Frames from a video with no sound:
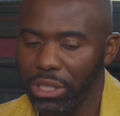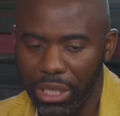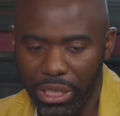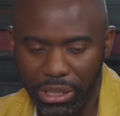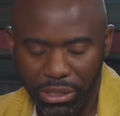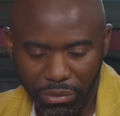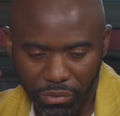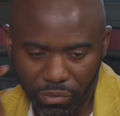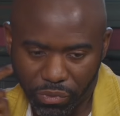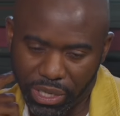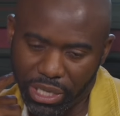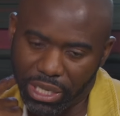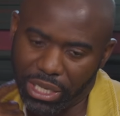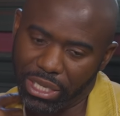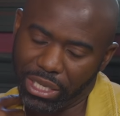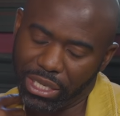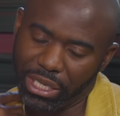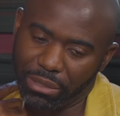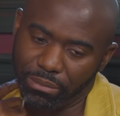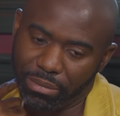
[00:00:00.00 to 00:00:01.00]
I had a wire
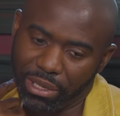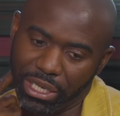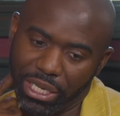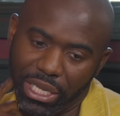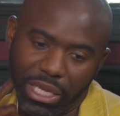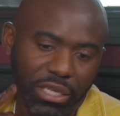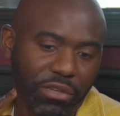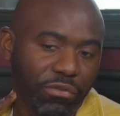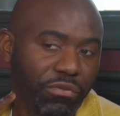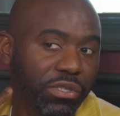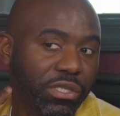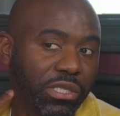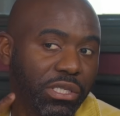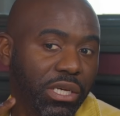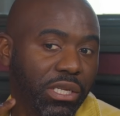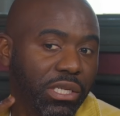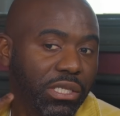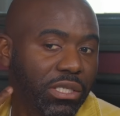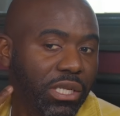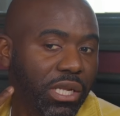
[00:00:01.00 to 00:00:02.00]
in my neck. If you see
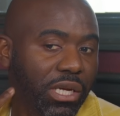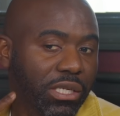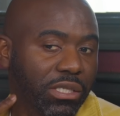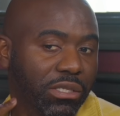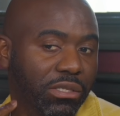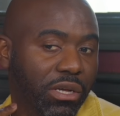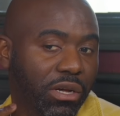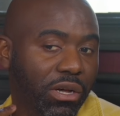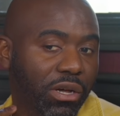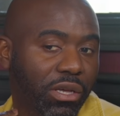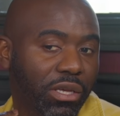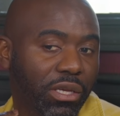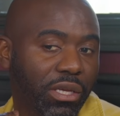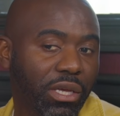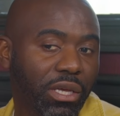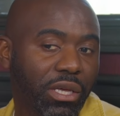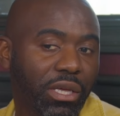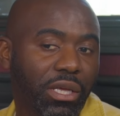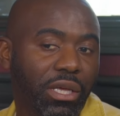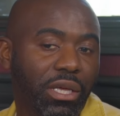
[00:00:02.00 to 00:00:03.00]
it, there's like a scar
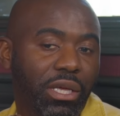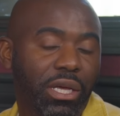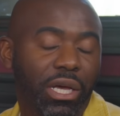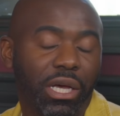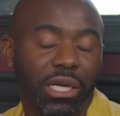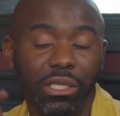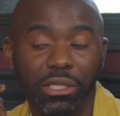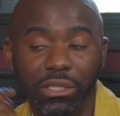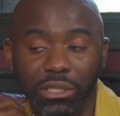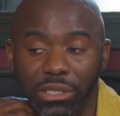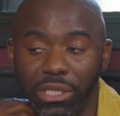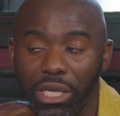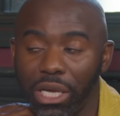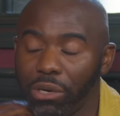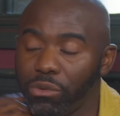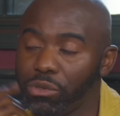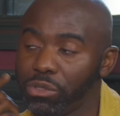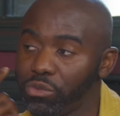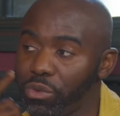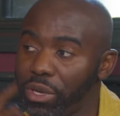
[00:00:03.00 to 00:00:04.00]
here. Yeah. Yeah. That
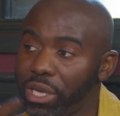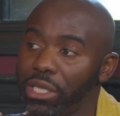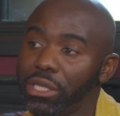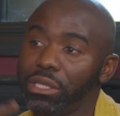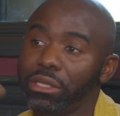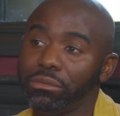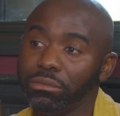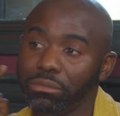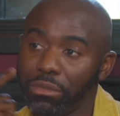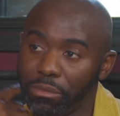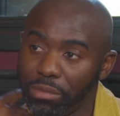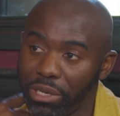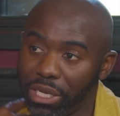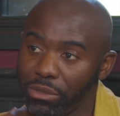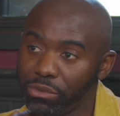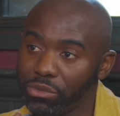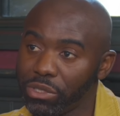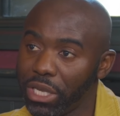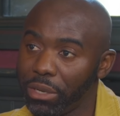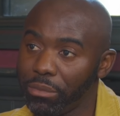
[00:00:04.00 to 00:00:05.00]
was where blood
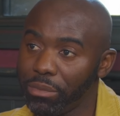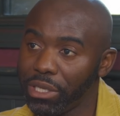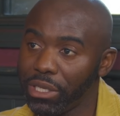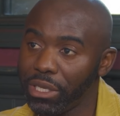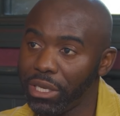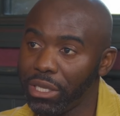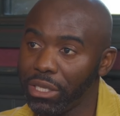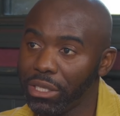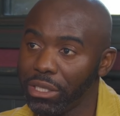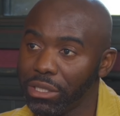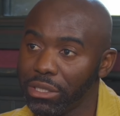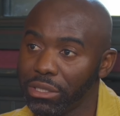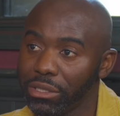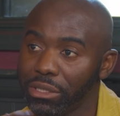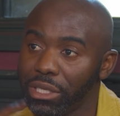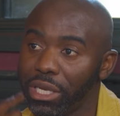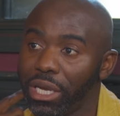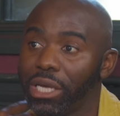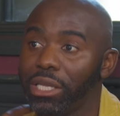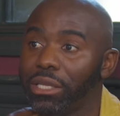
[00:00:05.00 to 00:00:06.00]
was coming in.
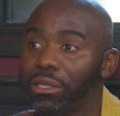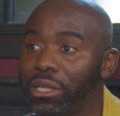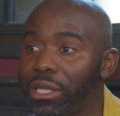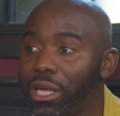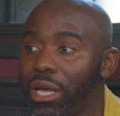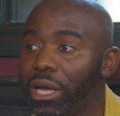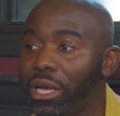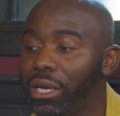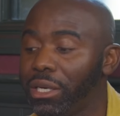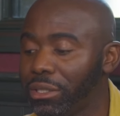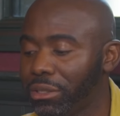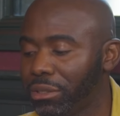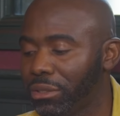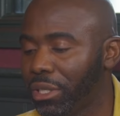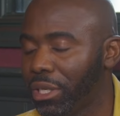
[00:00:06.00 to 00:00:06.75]
So I had mm. that.